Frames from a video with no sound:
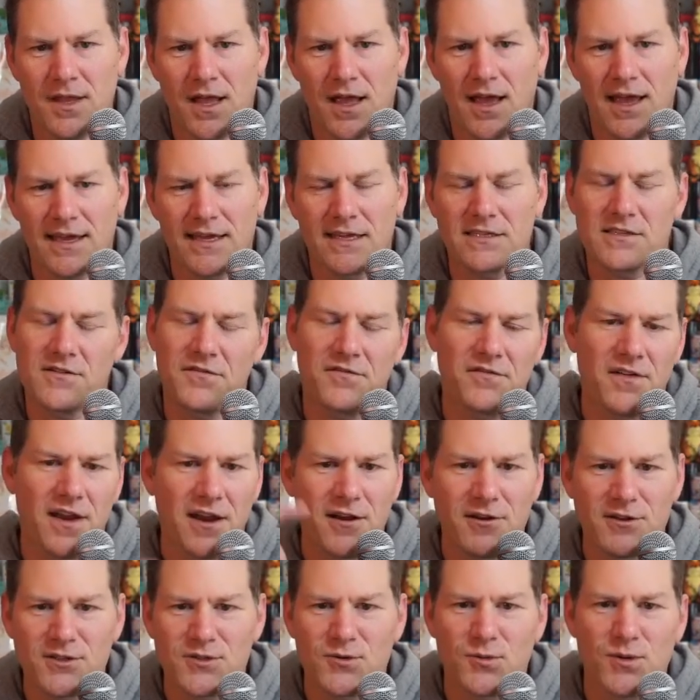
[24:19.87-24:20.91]
I guess a
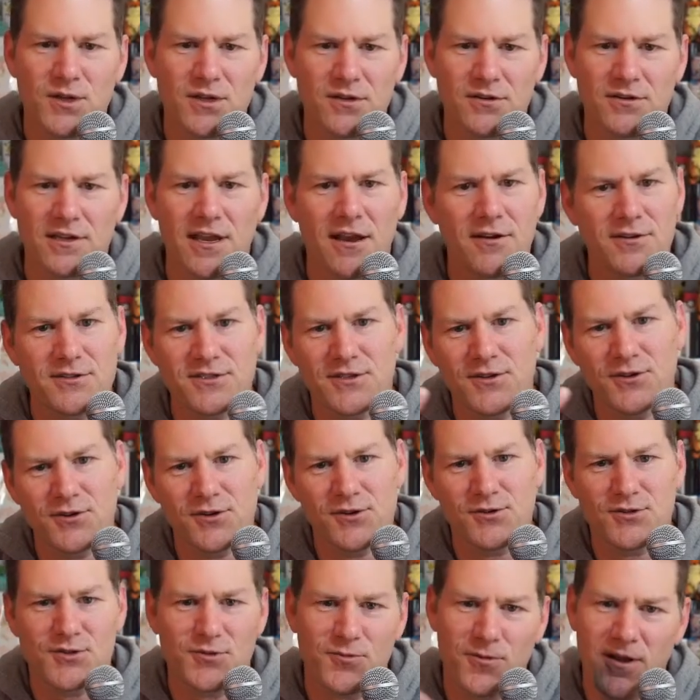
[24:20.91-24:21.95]
Ferris wheel. Carousel
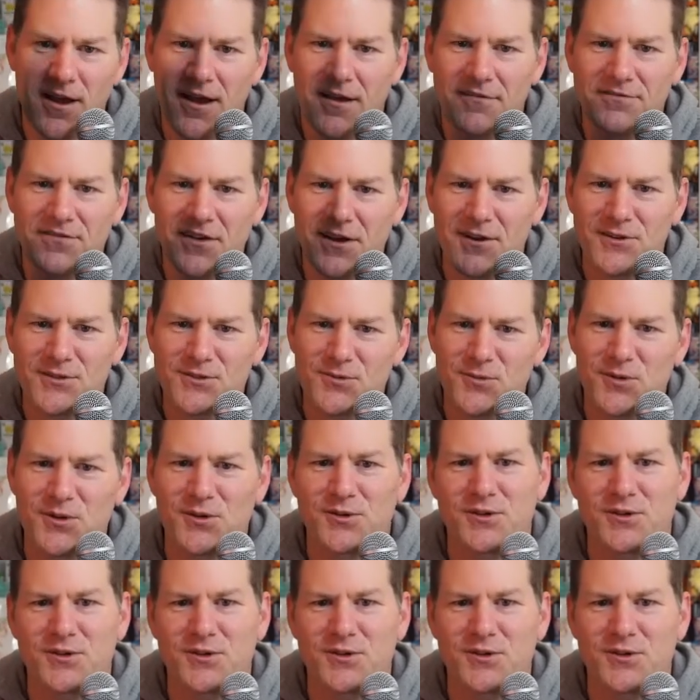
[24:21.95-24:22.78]
goes around, Ferris wheel